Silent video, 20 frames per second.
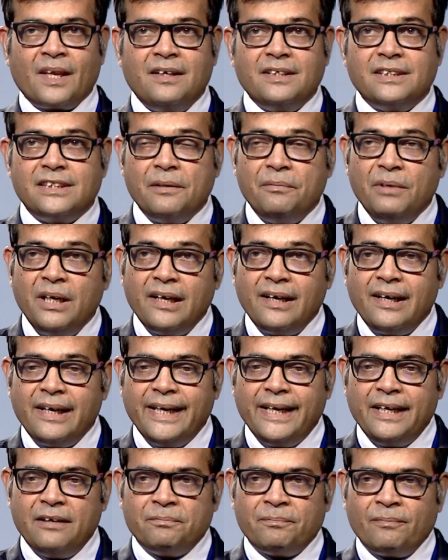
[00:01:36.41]

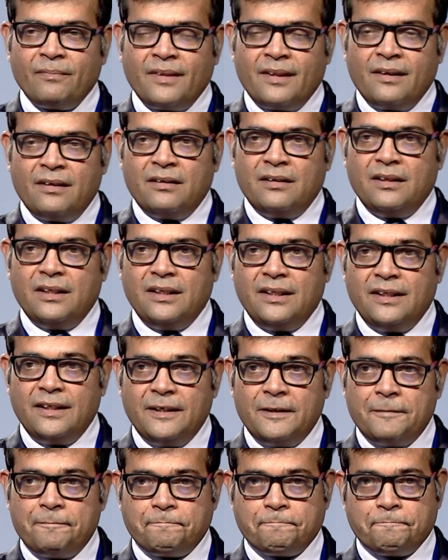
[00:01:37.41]
Similarly,
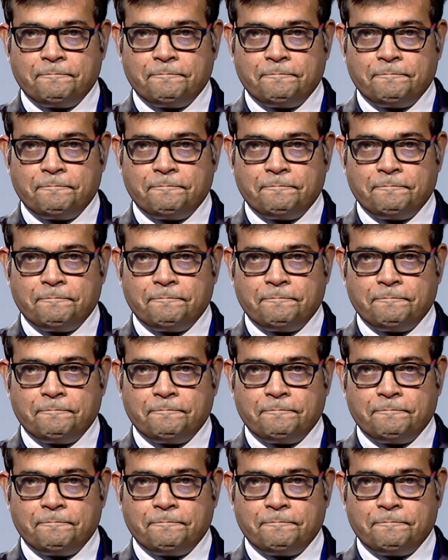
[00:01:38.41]
uh,